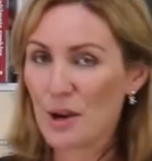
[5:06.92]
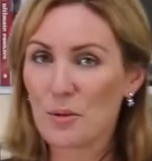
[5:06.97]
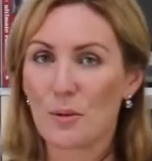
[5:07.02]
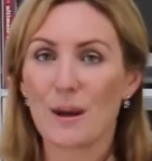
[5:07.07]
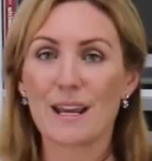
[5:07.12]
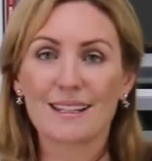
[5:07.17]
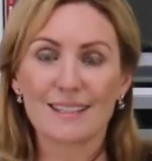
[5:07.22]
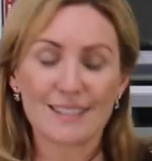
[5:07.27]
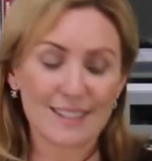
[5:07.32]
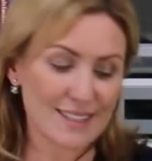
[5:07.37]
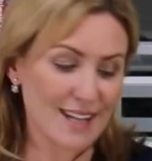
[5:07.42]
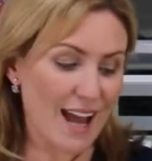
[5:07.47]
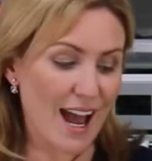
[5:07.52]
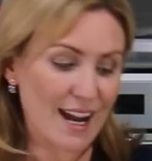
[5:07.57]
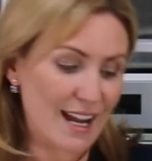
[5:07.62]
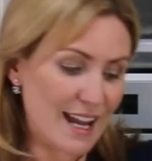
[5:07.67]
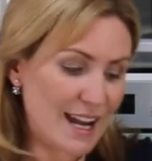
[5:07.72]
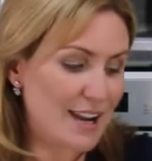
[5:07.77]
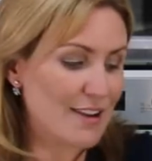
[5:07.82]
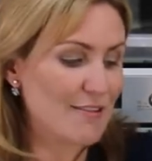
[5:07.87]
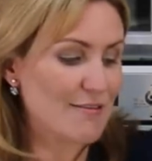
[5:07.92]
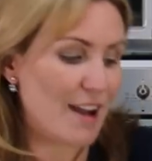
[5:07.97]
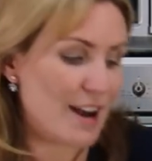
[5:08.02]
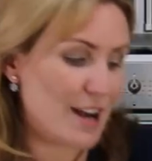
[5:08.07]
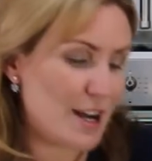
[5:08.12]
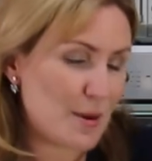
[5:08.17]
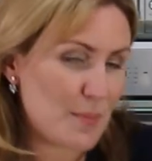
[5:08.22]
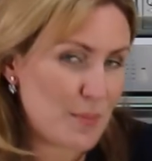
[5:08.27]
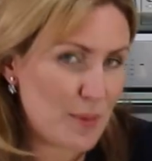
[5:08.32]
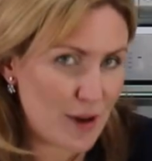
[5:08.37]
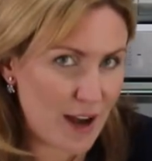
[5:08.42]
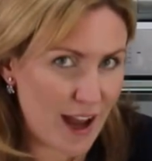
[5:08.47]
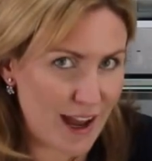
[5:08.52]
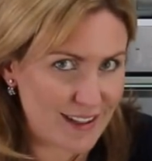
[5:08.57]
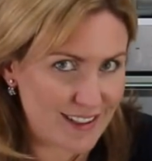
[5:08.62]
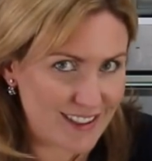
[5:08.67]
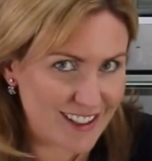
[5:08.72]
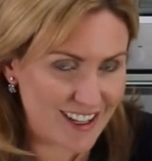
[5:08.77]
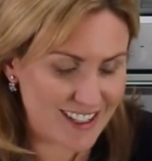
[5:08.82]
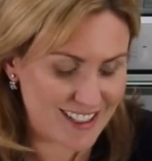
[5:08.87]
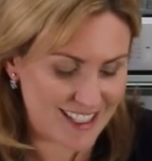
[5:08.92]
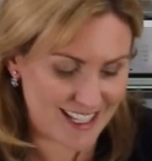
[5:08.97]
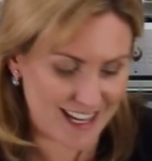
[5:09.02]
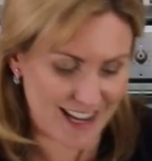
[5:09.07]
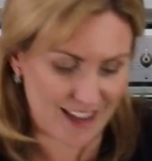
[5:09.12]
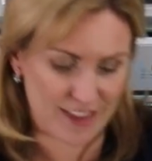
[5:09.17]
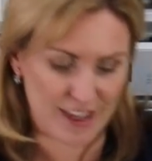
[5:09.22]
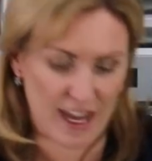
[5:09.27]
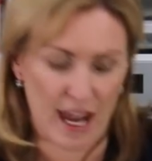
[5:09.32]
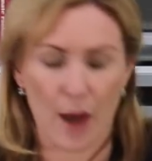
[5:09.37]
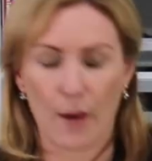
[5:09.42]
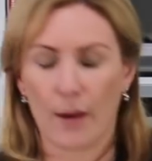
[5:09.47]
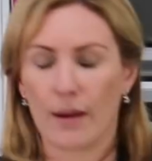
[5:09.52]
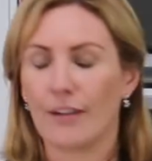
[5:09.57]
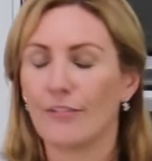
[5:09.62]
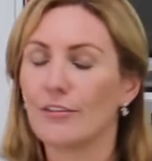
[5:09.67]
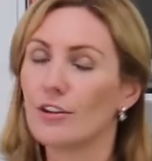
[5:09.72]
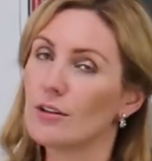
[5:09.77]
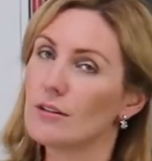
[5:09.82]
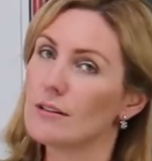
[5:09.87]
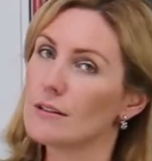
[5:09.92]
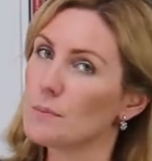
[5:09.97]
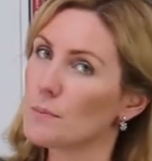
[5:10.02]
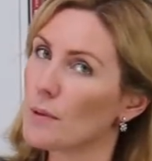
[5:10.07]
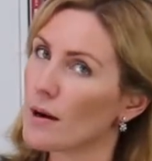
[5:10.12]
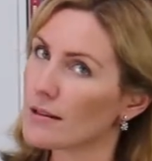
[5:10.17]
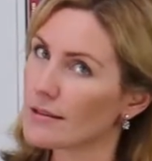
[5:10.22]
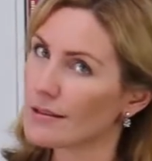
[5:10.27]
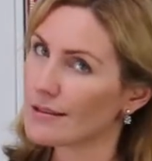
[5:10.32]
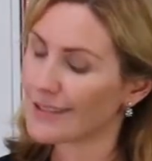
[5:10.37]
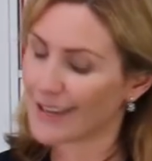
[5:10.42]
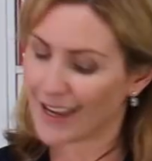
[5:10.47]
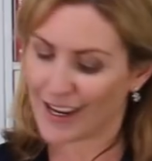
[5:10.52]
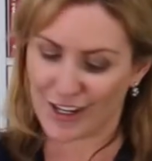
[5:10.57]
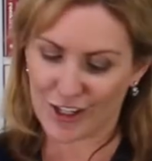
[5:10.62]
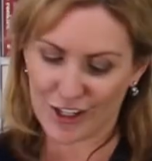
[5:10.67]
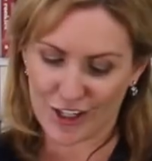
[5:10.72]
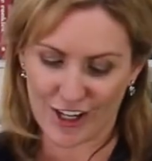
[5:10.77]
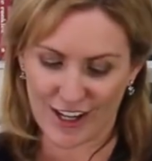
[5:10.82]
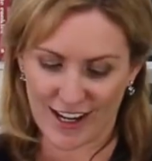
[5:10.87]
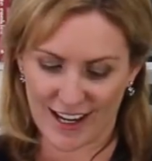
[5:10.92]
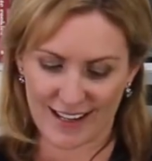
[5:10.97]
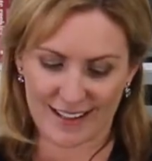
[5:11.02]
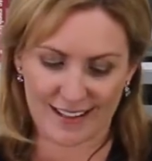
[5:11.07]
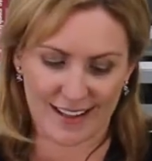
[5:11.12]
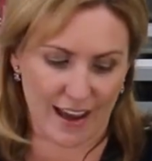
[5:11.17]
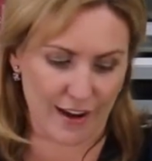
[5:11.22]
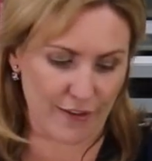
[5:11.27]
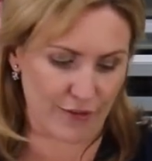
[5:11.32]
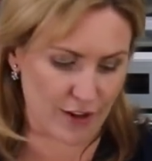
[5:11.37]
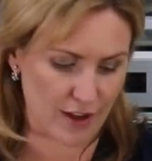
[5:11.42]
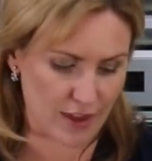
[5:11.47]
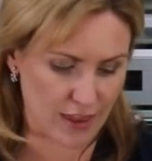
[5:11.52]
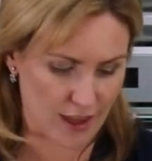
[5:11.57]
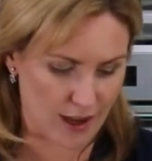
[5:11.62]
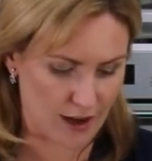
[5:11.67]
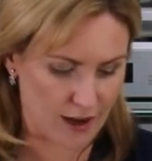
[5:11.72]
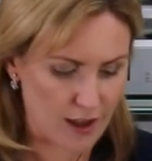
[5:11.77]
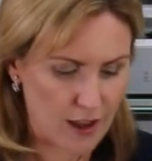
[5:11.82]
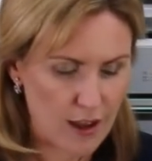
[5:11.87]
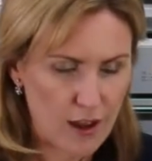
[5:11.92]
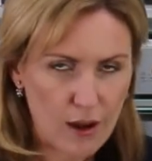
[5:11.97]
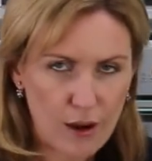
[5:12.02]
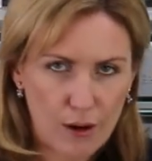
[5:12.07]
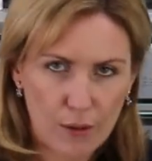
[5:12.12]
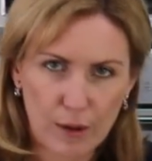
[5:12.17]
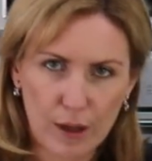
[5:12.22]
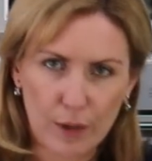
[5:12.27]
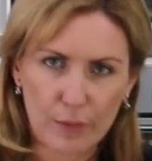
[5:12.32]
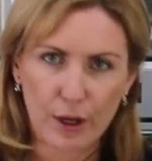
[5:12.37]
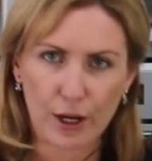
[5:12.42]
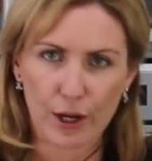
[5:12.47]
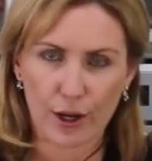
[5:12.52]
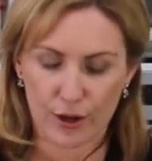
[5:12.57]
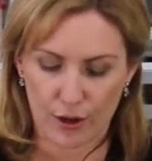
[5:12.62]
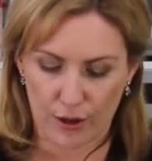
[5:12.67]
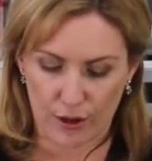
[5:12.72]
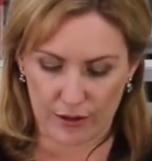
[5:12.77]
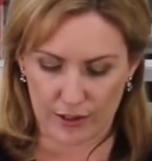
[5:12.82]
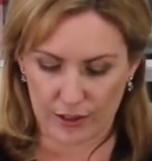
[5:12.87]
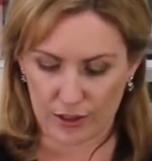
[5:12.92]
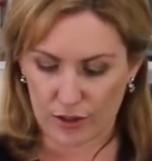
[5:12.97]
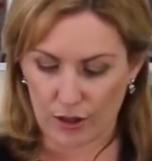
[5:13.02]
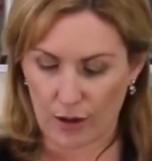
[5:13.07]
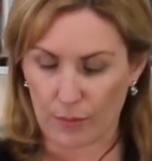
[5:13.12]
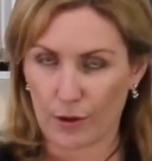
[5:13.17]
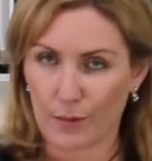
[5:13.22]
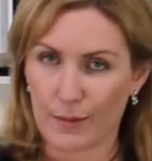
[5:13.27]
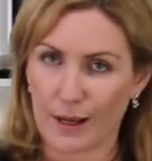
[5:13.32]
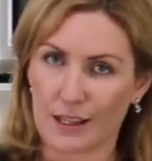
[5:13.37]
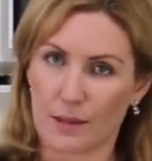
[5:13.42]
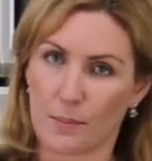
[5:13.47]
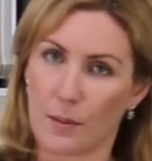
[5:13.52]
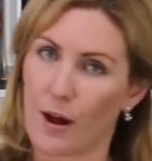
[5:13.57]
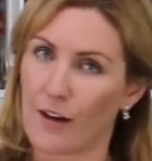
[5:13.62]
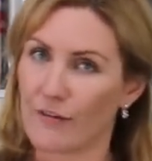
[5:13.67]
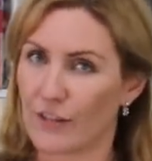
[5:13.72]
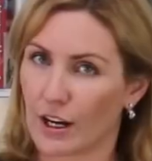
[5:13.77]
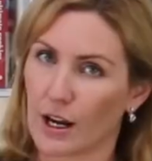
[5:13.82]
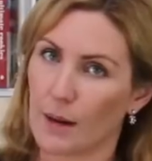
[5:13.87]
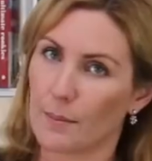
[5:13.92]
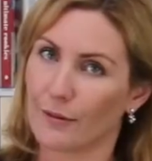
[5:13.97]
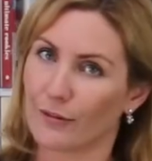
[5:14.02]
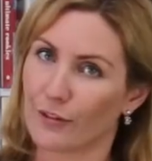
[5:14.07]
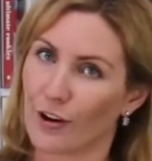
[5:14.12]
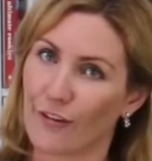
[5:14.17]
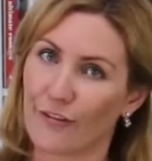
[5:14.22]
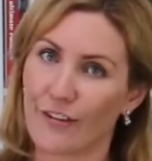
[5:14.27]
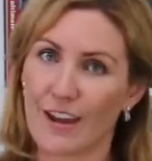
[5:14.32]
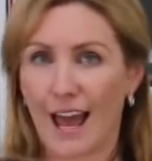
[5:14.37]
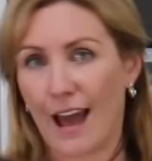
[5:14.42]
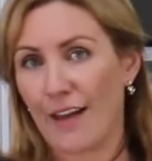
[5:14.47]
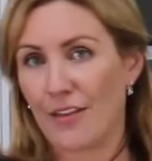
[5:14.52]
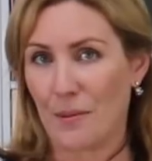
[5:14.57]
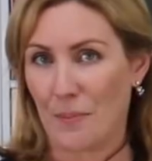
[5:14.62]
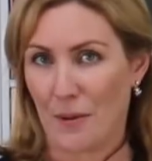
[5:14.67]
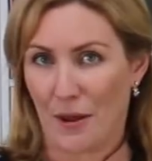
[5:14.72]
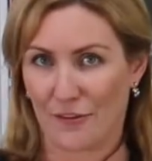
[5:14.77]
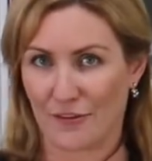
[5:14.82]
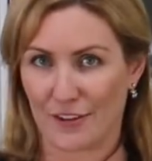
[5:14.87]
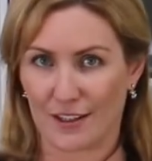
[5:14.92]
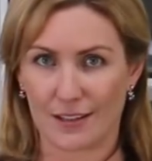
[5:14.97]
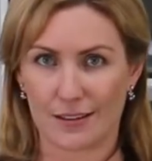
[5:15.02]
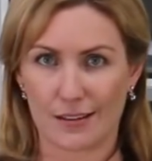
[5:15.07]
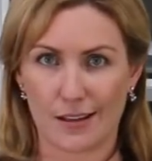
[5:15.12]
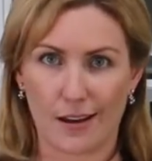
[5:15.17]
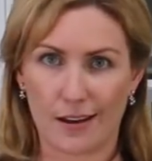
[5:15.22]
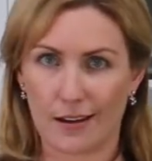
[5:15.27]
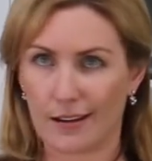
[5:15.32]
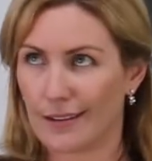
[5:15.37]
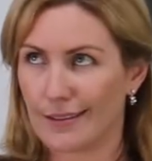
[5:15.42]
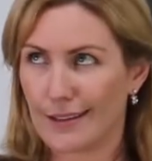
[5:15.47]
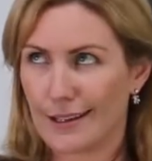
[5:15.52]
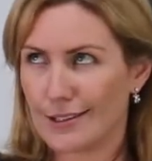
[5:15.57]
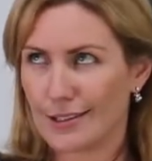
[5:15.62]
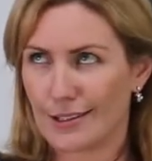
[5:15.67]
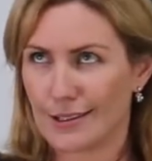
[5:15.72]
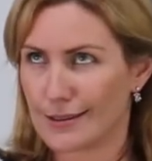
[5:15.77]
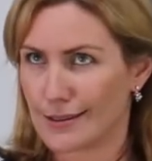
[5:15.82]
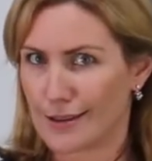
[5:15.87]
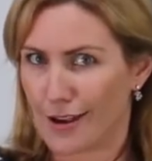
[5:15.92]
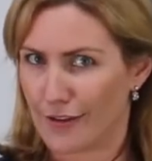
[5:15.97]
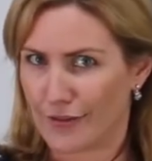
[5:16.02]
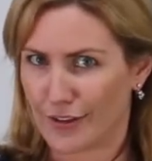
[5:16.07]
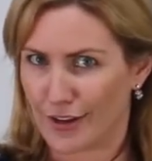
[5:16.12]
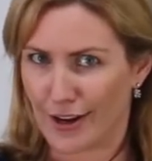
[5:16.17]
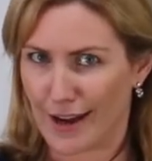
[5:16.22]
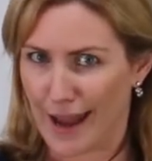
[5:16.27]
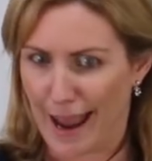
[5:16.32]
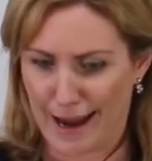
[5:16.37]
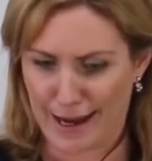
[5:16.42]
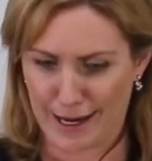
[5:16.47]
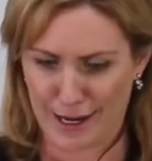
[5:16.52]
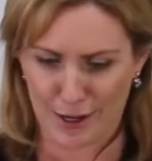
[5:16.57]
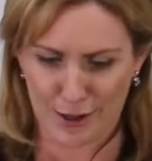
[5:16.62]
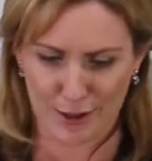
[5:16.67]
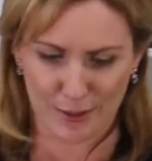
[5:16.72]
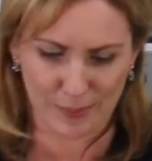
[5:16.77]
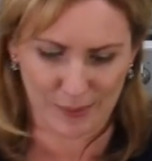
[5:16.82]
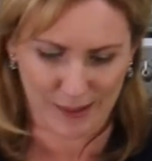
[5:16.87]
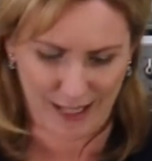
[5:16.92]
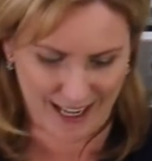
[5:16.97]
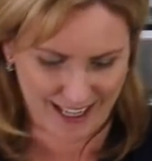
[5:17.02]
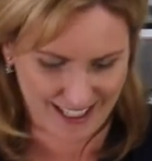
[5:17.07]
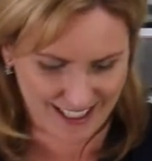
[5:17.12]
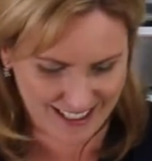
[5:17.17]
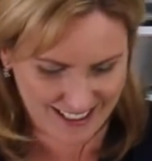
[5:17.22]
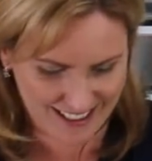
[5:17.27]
We can start getting ready to put our dessert together now, and of course presentation is everything. We don't want to go to all this trouble to make the perfect cup of coffee and the perfect dessert and then just serve it on any old plate.